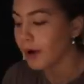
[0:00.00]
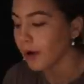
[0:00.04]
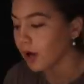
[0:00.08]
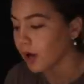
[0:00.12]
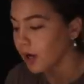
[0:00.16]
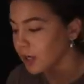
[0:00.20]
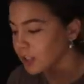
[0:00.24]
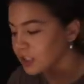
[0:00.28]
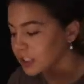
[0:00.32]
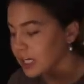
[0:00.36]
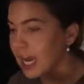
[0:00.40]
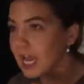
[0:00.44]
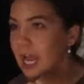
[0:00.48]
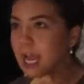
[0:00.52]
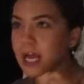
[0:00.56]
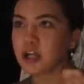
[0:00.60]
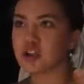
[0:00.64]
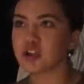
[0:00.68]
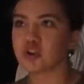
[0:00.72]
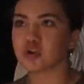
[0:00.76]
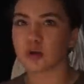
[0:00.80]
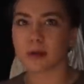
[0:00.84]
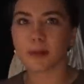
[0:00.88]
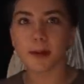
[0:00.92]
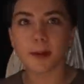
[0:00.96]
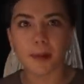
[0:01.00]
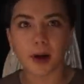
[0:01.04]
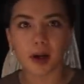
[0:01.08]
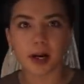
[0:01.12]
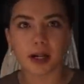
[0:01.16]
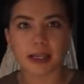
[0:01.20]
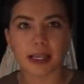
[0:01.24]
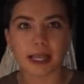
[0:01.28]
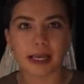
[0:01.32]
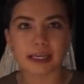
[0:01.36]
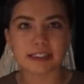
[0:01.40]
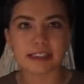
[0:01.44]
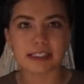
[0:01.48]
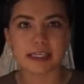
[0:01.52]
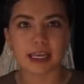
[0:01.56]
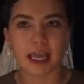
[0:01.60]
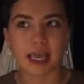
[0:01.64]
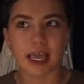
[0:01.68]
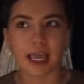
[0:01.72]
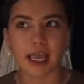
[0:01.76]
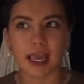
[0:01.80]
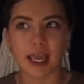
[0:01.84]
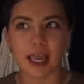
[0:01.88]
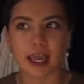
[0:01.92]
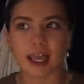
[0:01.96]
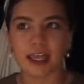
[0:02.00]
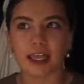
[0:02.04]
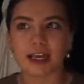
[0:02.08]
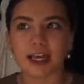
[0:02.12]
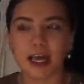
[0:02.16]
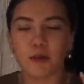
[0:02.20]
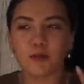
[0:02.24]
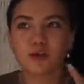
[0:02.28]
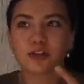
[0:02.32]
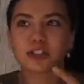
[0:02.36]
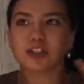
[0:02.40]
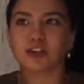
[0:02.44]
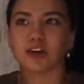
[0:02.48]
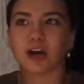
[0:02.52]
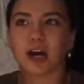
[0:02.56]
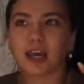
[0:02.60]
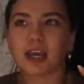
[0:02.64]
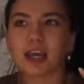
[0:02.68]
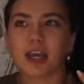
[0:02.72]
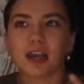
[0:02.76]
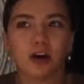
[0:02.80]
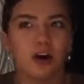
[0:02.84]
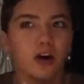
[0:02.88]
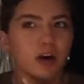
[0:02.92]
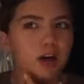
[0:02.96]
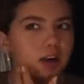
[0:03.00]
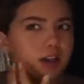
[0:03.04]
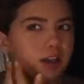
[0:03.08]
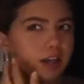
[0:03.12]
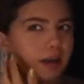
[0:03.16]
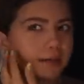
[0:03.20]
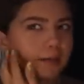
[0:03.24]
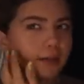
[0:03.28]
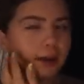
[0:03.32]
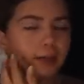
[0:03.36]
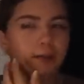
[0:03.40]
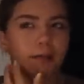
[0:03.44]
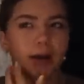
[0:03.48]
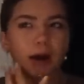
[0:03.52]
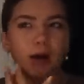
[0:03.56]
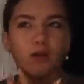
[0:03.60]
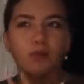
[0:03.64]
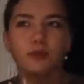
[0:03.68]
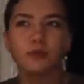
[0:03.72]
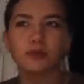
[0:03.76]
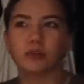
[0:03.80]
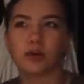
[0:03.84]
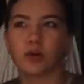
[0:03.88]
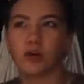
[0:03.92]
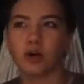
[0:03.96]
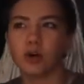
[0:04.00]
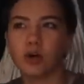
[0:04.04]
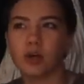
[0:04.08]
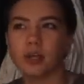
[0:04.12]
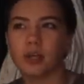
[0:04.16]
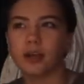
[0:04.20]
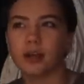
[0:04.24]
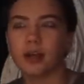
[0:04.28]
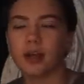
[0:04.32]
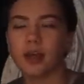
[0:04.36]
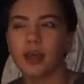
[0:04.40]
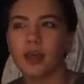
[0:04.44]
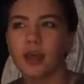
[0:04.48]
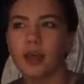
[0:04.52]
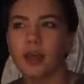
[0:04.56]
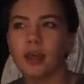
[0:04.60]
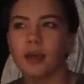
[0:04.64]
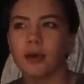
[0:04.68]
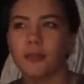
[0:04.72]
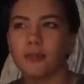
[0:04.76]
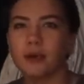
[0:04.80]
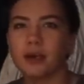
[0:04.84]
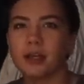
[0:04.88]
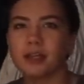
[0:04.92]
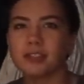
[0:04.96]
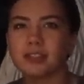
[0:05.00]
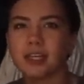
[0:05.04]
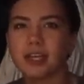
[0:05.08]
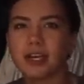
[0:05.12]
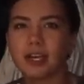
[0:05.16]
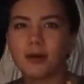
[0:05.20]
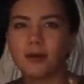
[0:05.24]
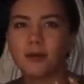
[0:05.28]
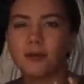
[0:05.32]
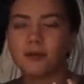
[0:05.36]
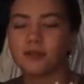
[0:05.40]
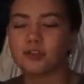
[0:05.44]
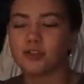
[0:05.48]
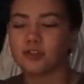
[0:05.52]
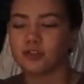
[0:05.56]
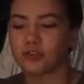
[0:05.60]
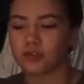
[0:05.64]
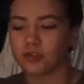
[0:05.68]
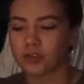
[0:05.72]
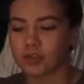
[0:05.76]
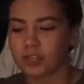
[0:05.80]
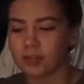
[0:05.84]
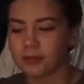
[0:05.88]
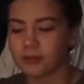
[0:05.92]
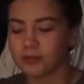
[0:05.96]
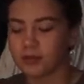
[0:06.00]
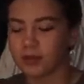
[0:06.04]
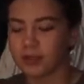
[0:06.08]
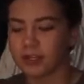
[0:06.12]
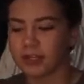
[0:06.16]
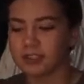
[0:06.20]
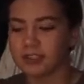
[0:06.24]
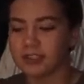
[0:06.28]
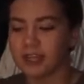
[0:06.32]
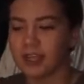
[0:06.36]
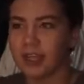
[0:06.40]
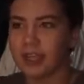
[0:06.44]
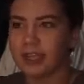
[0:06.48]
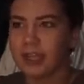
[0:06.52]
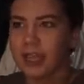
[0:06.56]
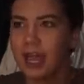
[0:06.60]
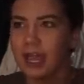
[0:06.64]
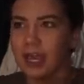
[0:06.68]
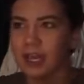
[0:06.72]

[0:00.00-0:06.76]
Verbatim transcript: my gosh, I had a dream about it last night. Like, I was trying it on and like my mouth was hurting because like it was a dream, so I couldn't like